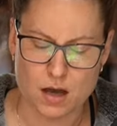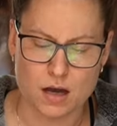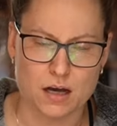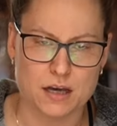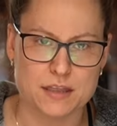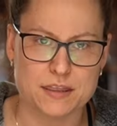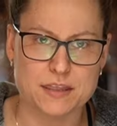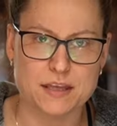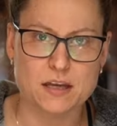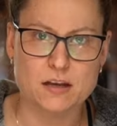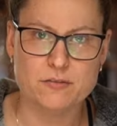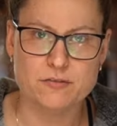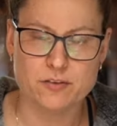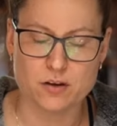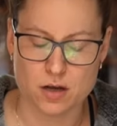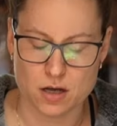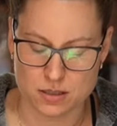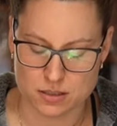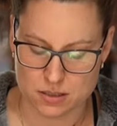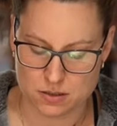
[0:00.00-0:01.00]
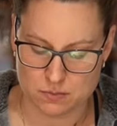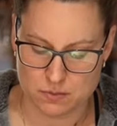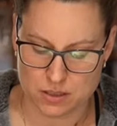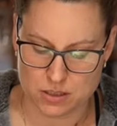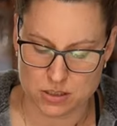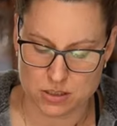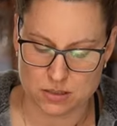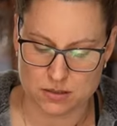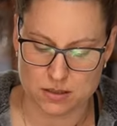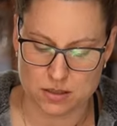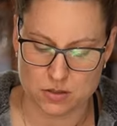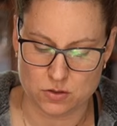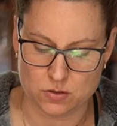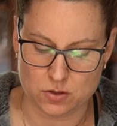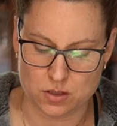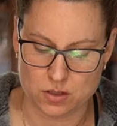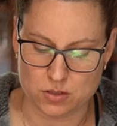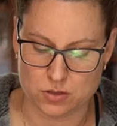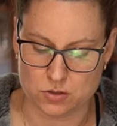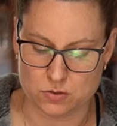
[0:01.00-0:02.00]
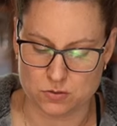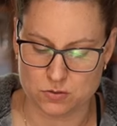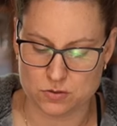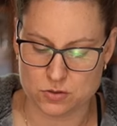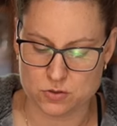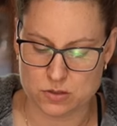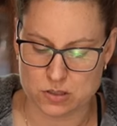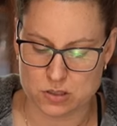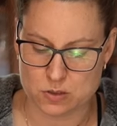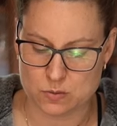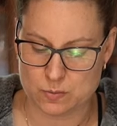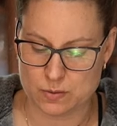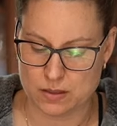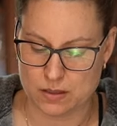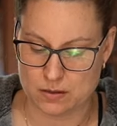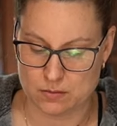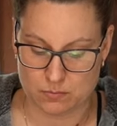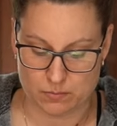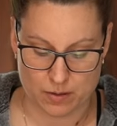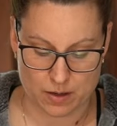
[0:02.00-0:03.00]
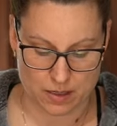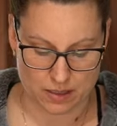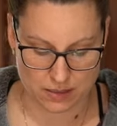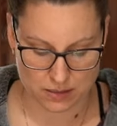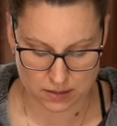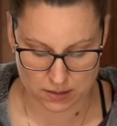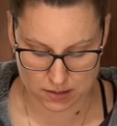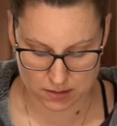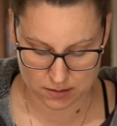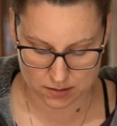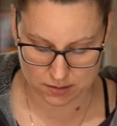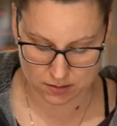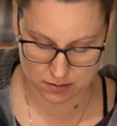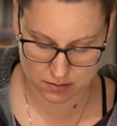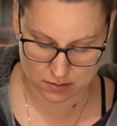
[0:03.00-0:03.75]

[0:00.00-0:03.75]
I think I forgot to mention that you can do this recipe in pints.